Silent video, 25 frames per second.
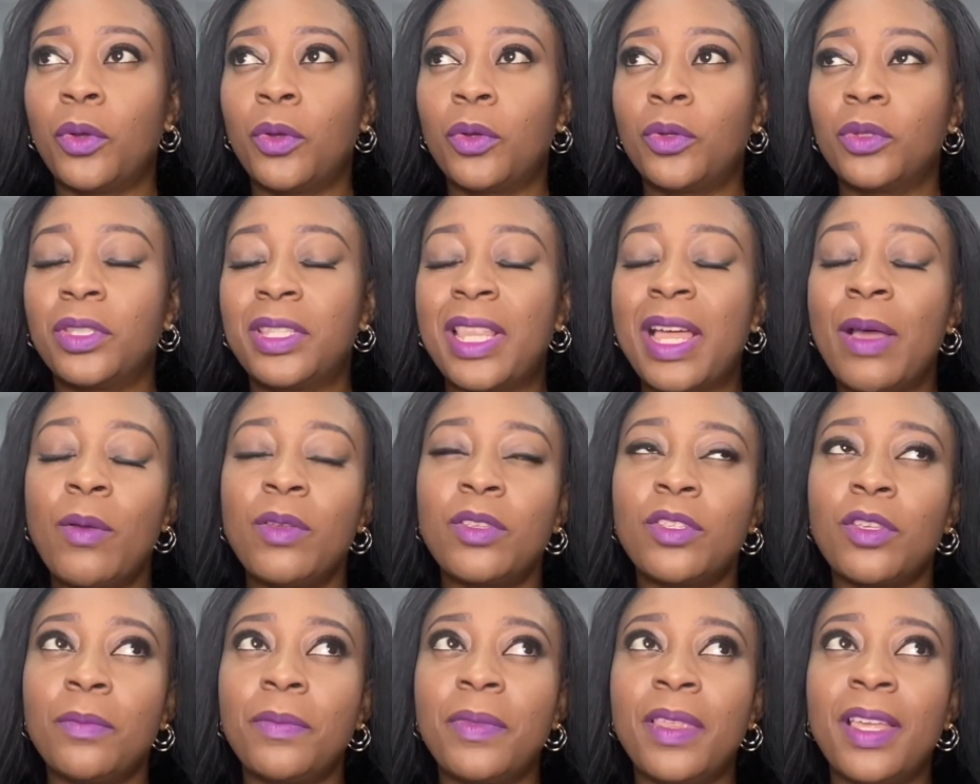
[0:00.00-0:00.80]
That
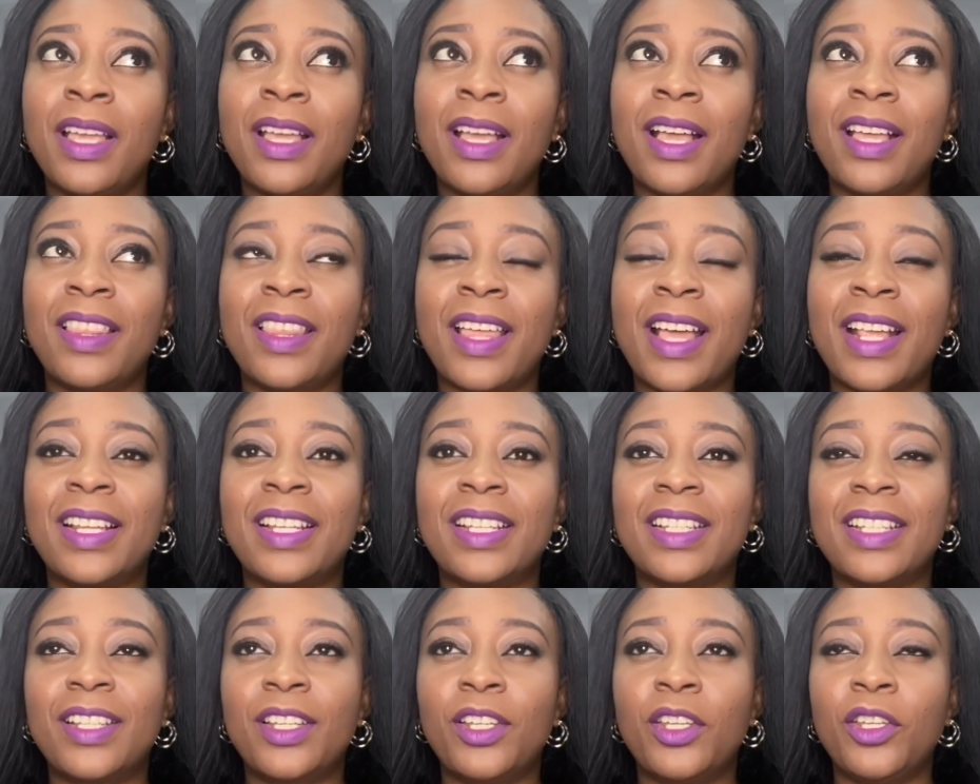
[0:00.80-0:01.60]
was something
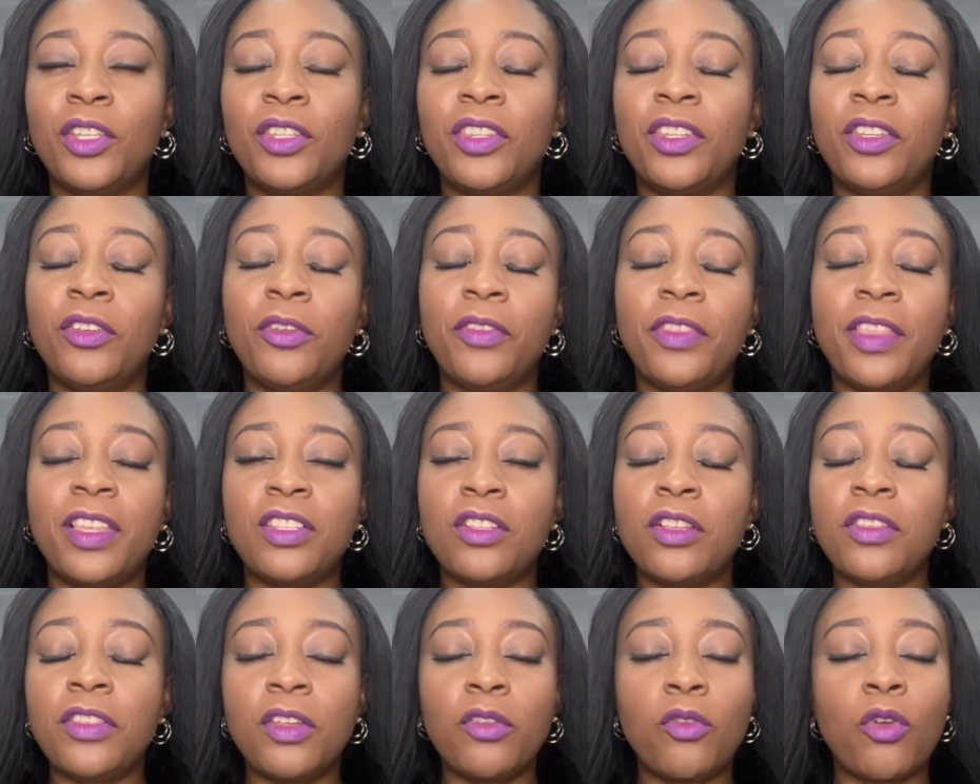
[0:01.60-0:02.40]
that, you know, there's
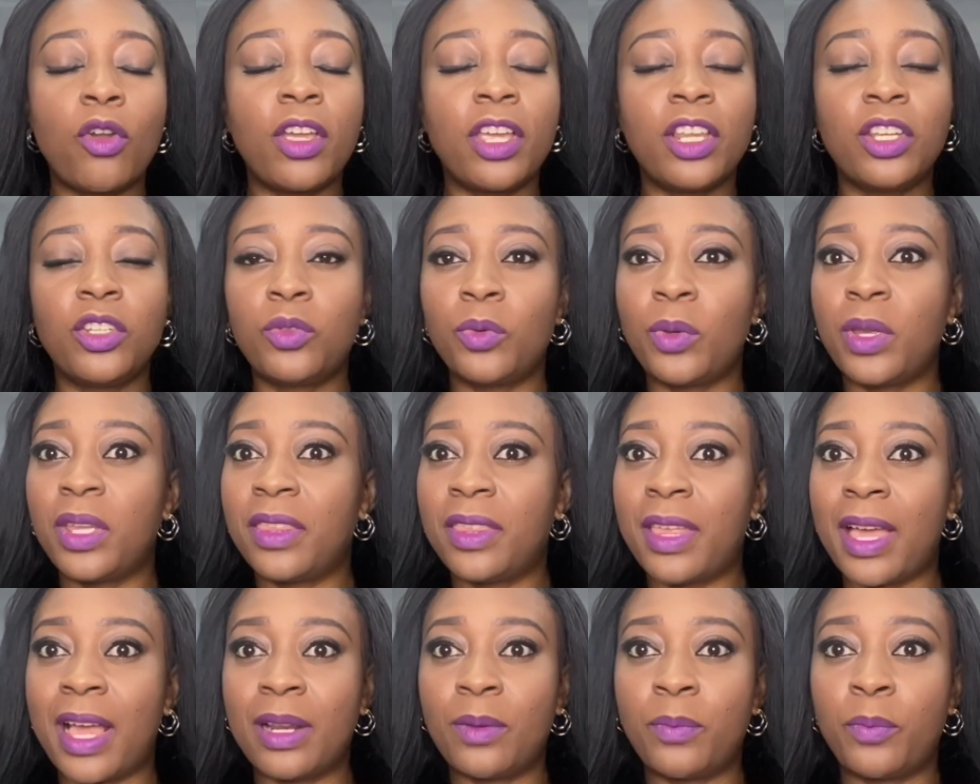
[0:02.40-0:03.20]
nothing wrong in
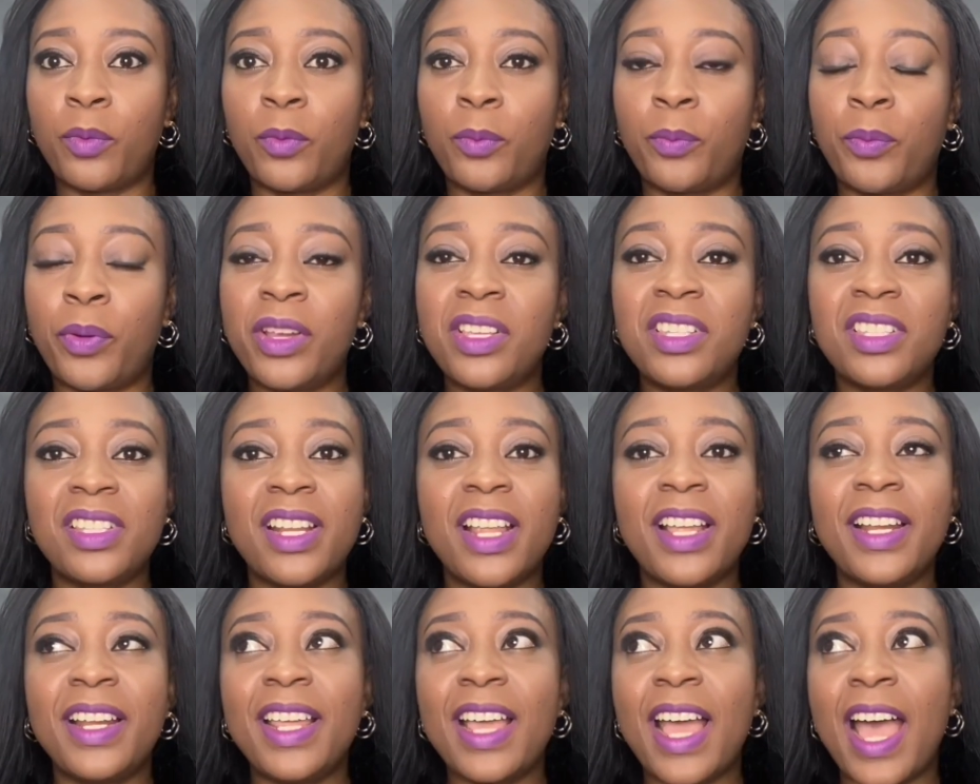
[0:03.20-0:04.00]
doing that. But
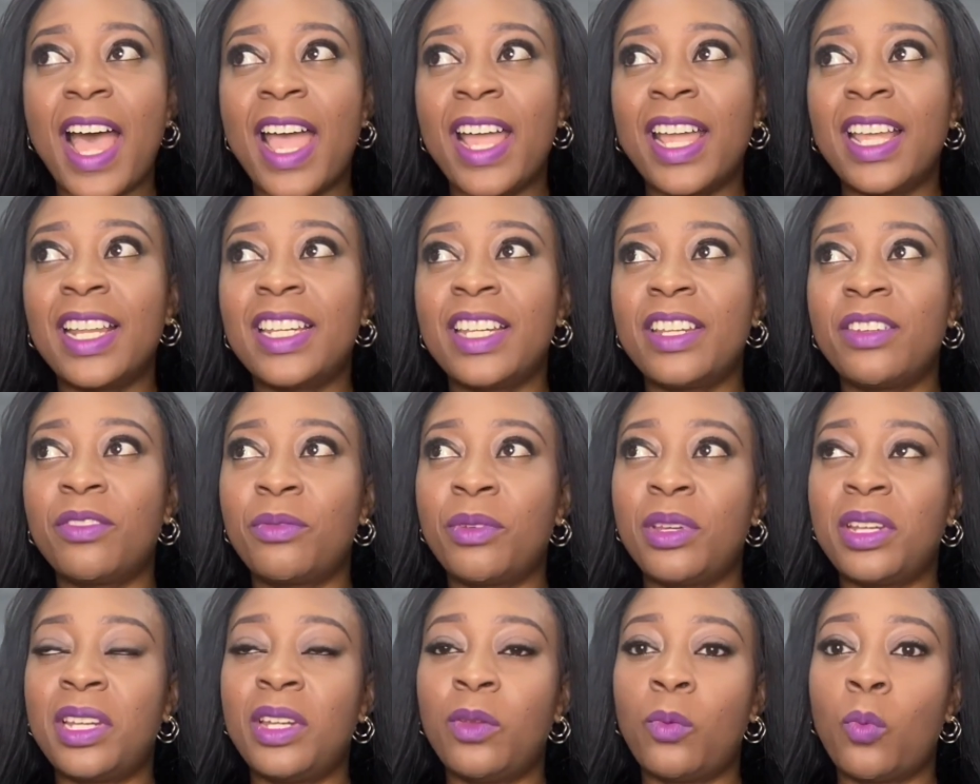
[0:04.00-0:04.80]
personally, I didn't
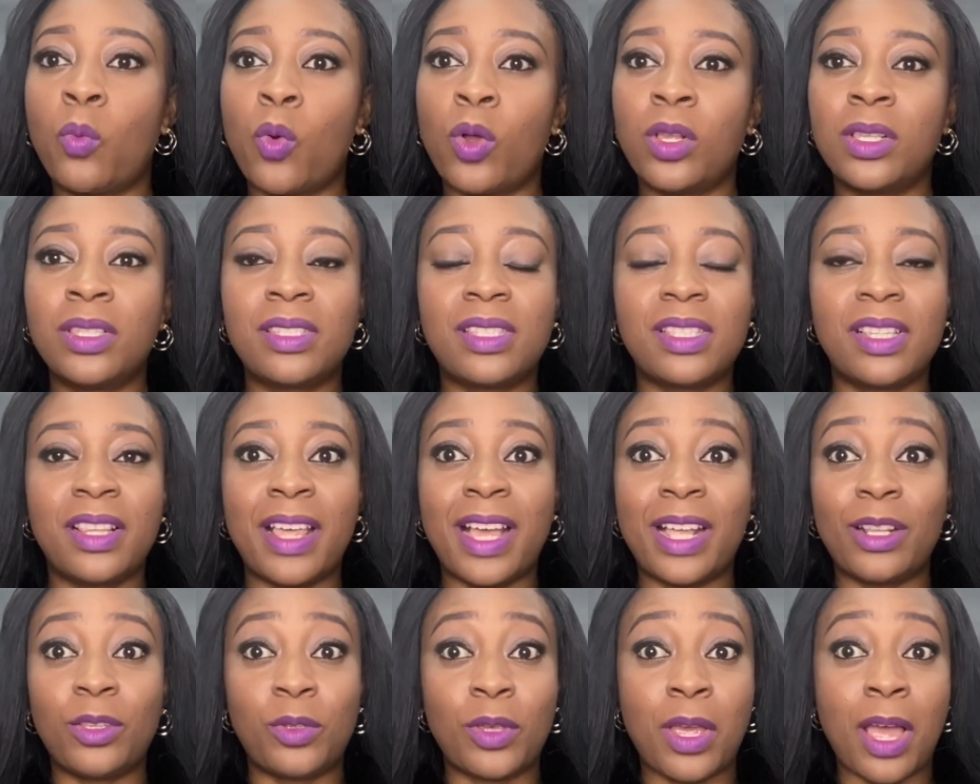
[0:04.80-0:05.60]
really want
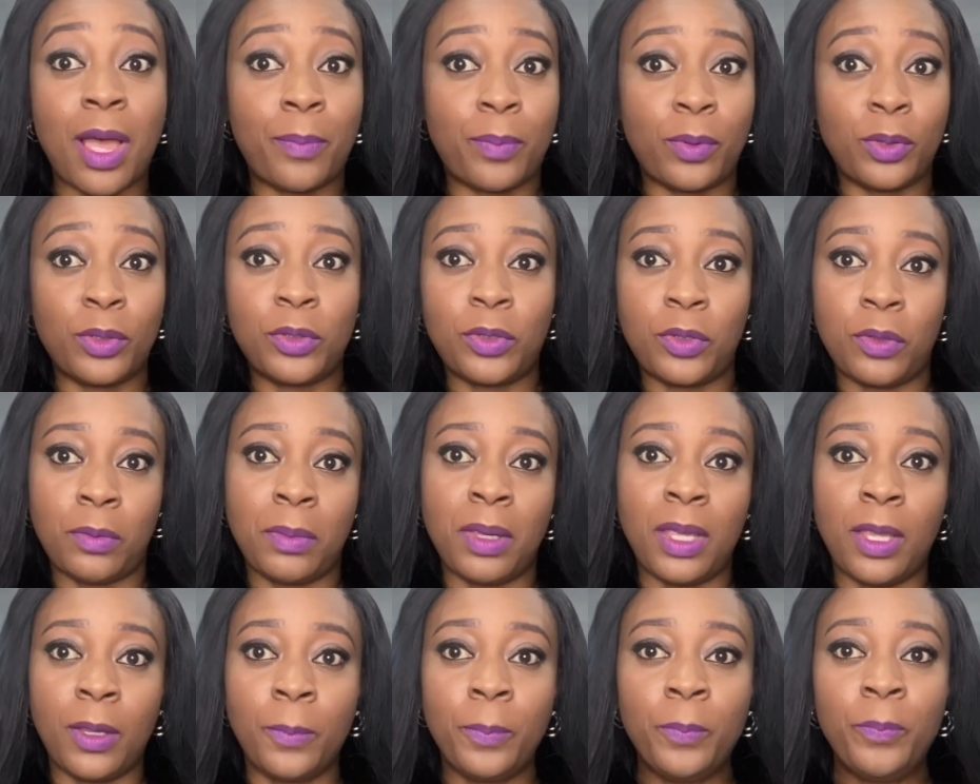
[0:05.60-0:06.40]
that to happen to
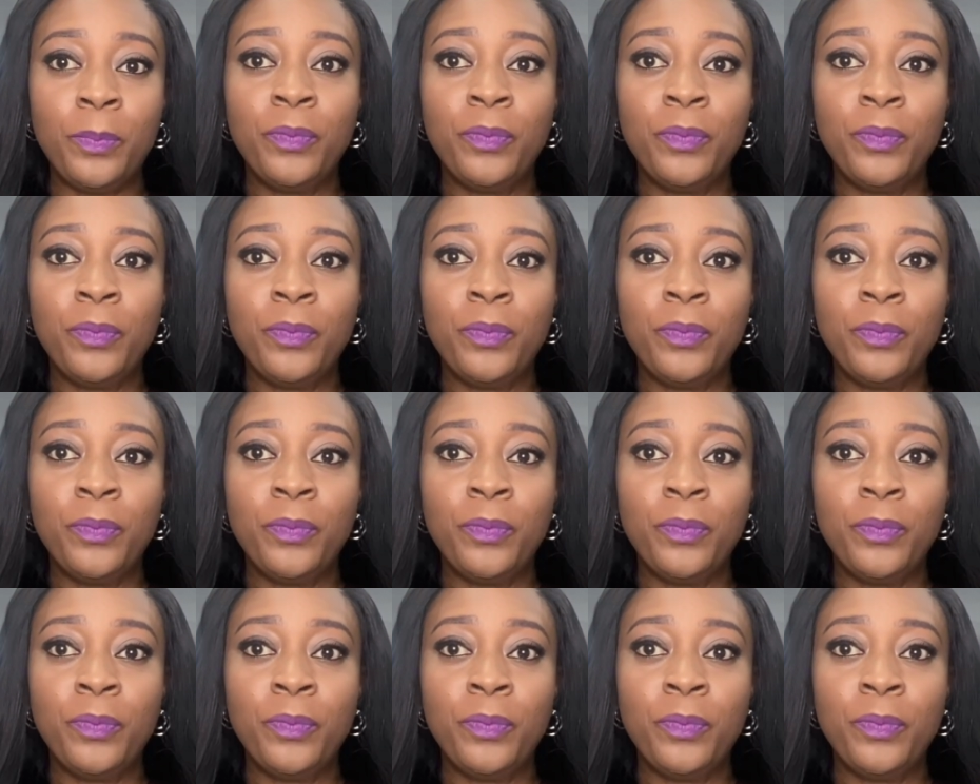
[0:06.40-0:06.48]
me.